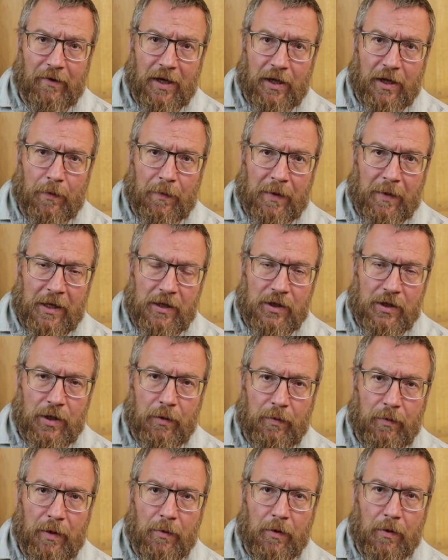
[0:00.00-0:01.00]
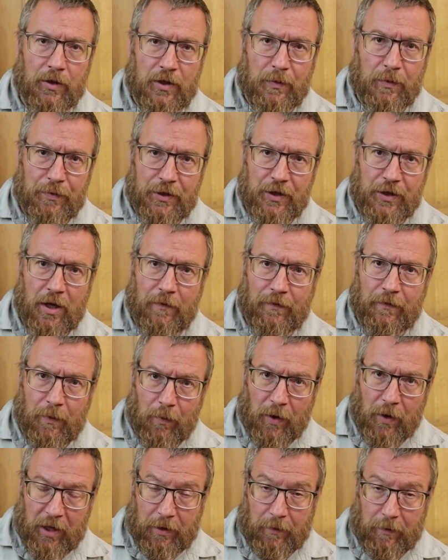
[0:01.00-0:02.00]
other means that we want to preserve them
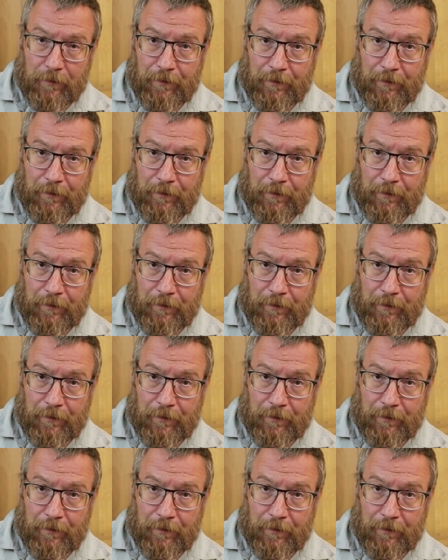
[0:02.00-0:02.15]
with.